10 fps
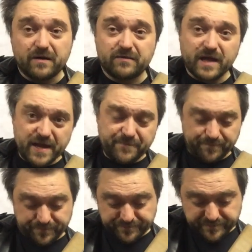Okay,
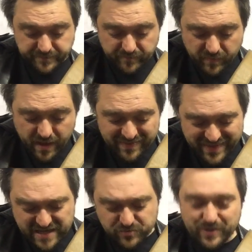
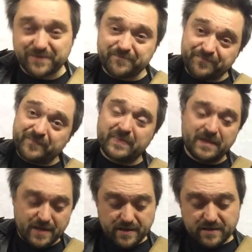next one,
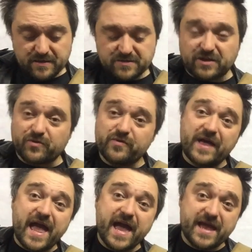starting
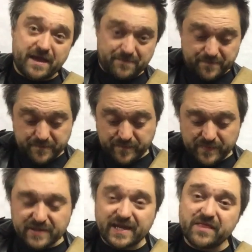with A,
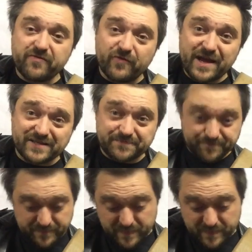10th fret,